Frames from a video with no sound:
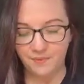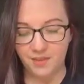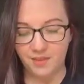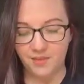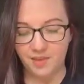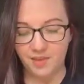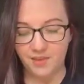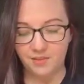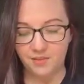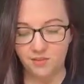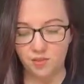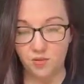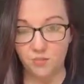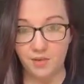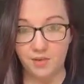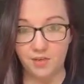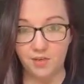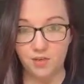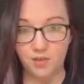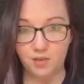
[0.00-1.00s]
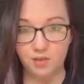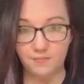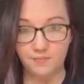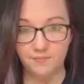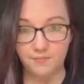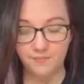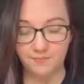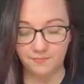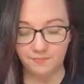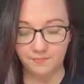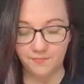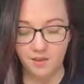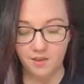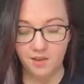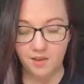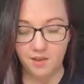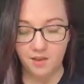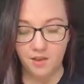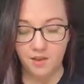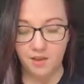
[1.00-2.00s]
that's too much.
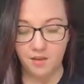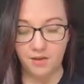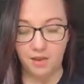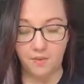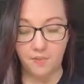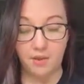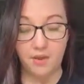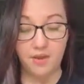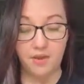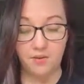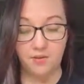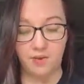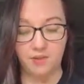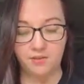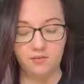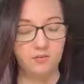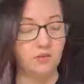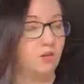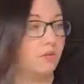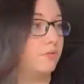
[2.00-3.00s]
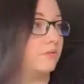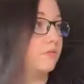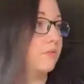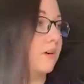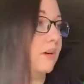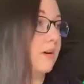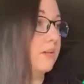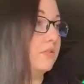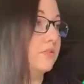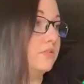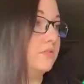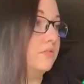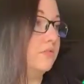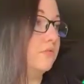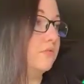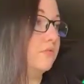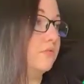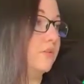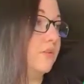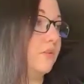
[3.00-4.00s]
Okay, but anyway, so on
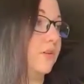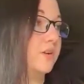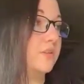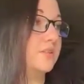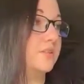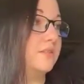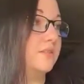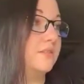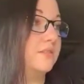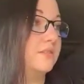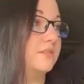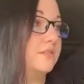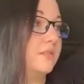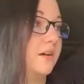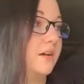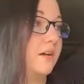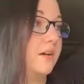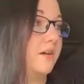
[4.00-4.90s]
to the questions.